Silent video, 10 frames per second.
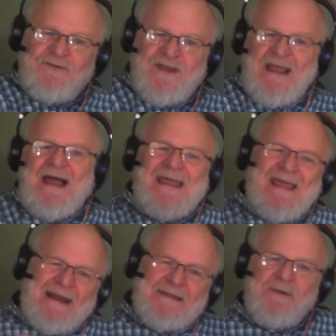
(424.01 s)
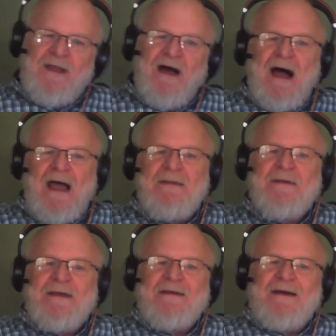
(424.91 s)
TIN and PI,
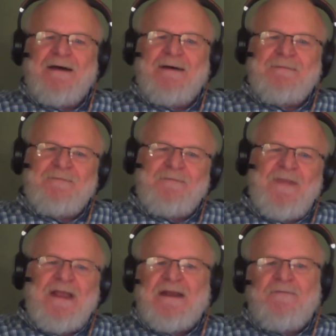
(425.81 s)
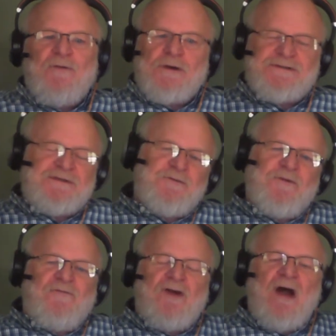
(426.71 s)
meaning, of course, as
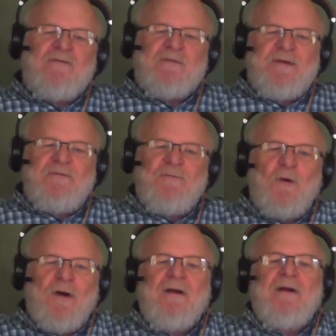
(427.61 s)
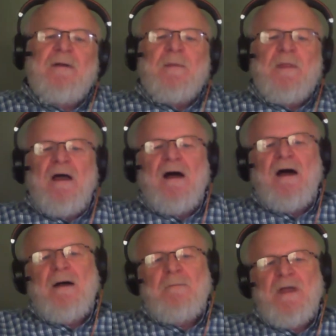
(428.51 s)
we've covered before,
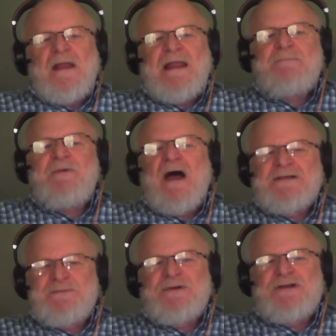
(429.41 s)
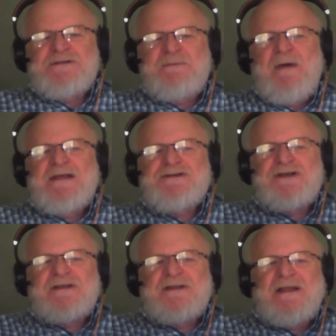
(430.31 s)
an NPI's
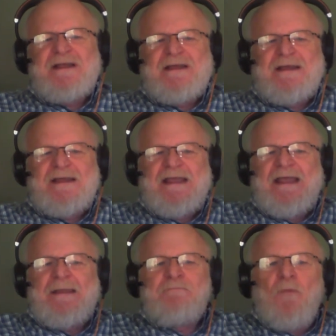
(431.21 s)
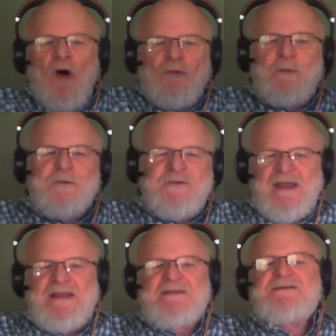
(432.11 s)
participation in multiple
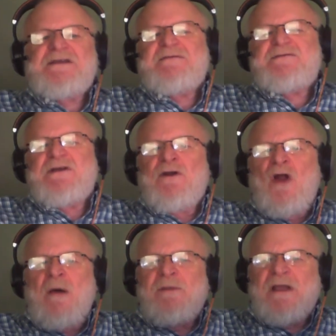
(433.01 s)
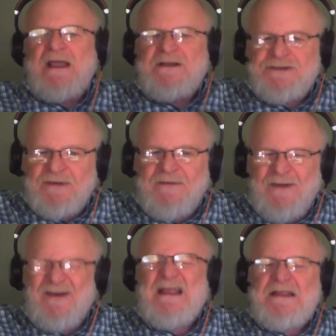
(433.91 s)
TINs gives it an obligation.
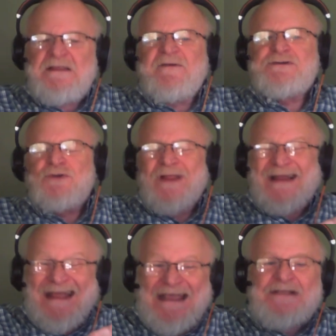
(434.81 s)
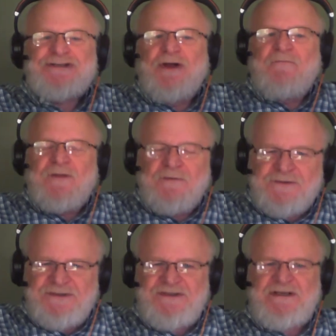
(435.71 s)
They're an individual at each of
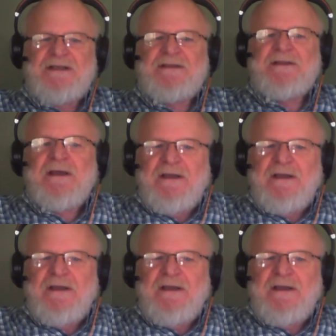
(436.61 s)
those TIN